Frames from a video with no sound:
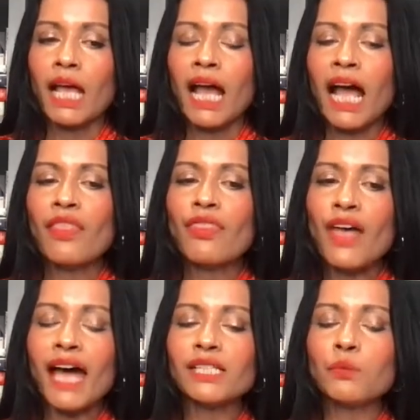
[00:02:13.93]
And
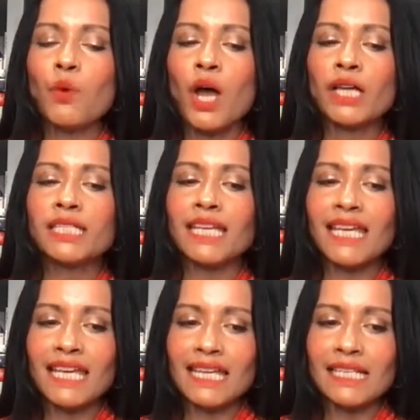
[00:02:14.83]
that word
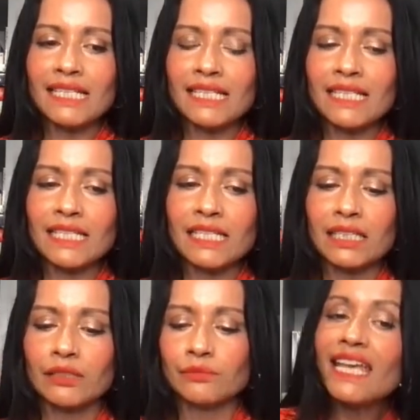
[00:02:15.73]
is
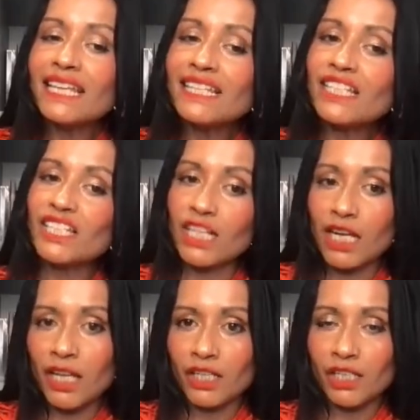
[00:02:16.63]

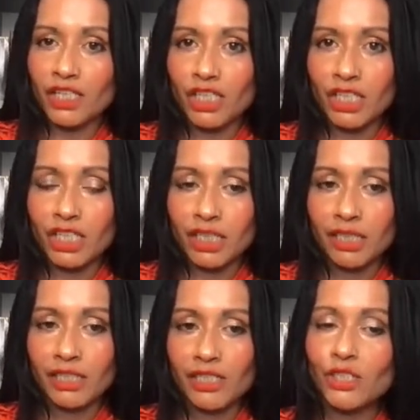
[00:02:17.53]
insolent.
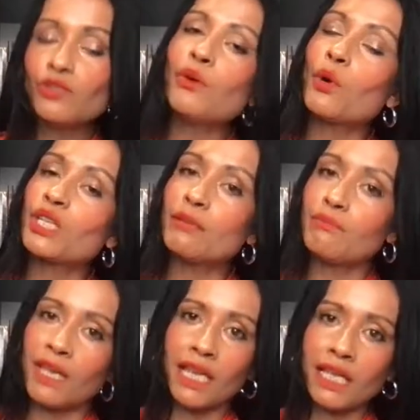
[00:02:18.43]
Do you know what it
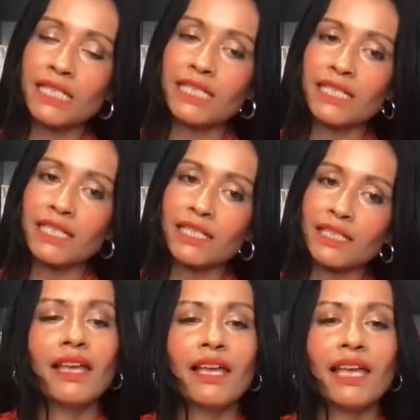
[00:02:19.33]
means?
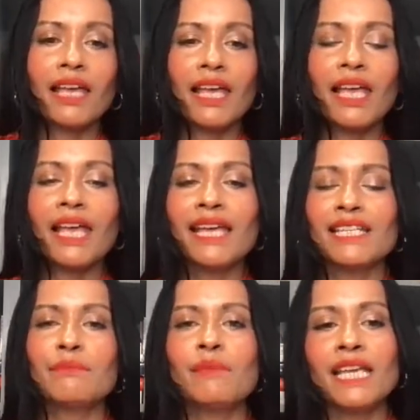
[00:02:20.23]

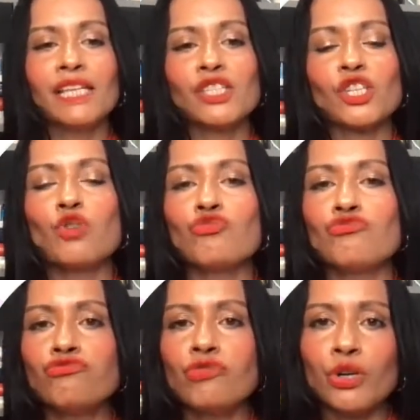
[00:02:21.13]
It means
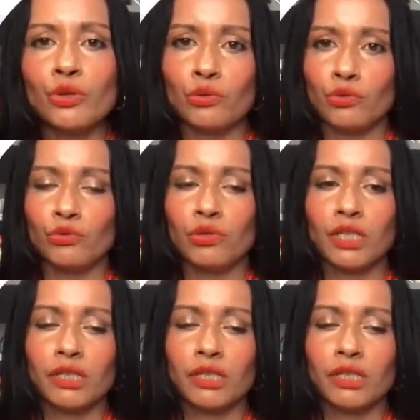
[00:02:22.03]
rude.